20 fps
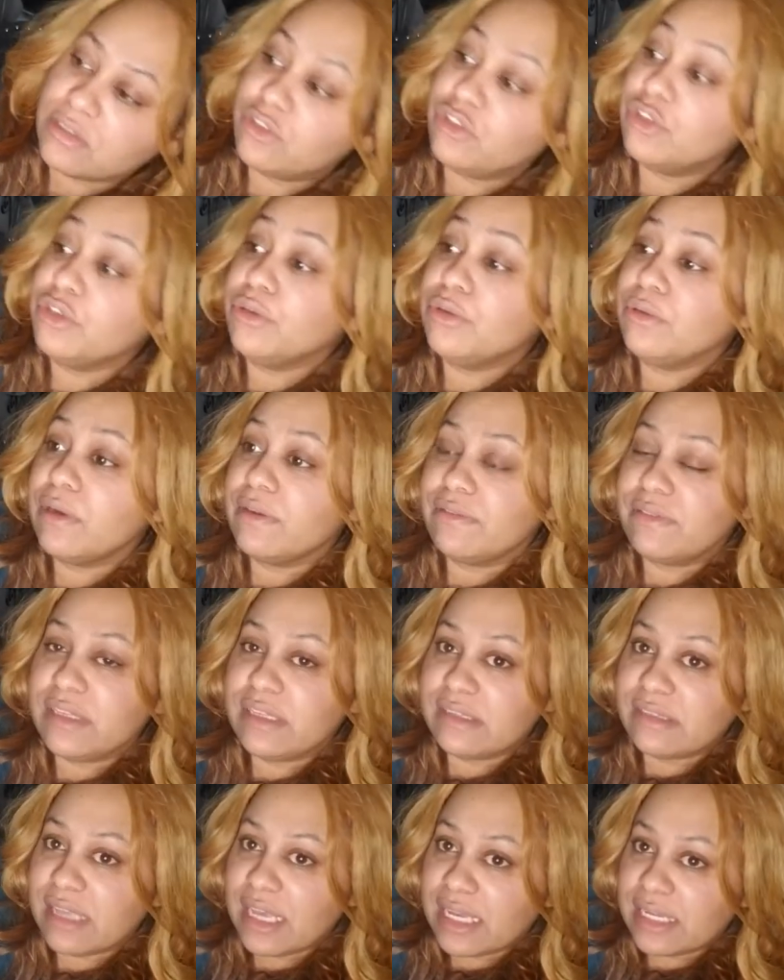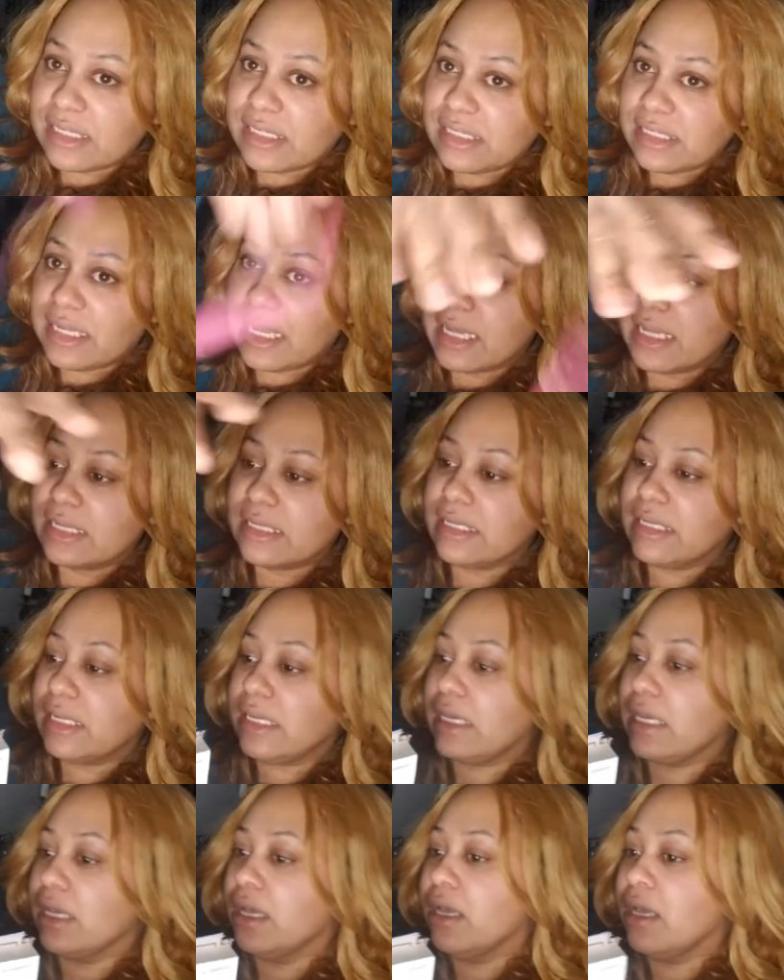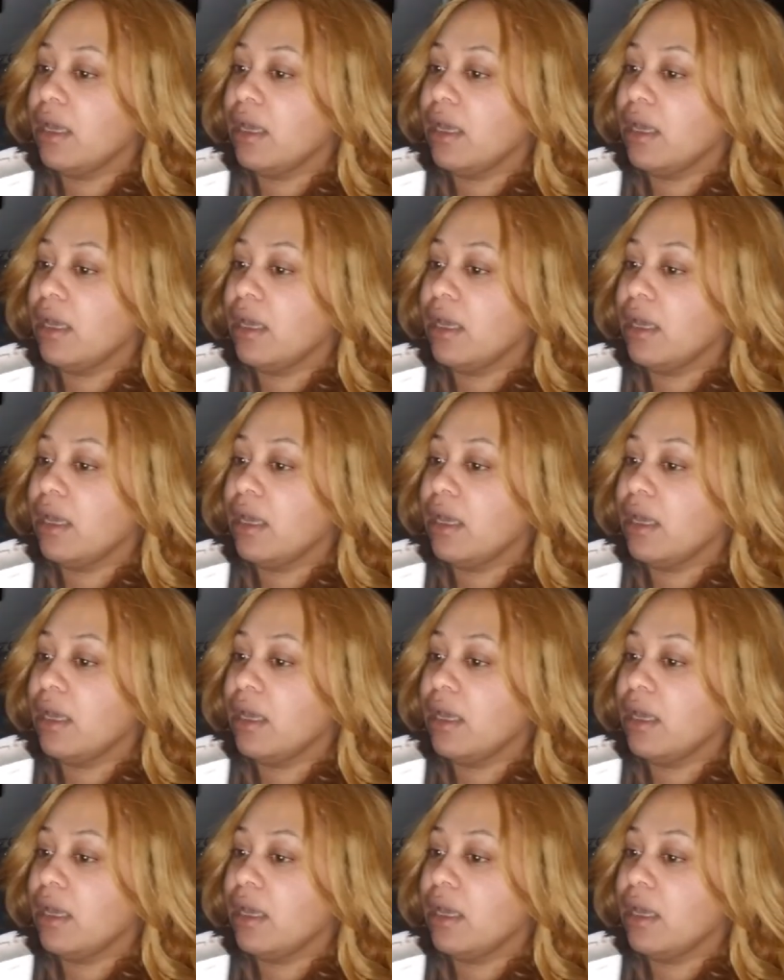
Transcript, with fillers: two of these handy dandy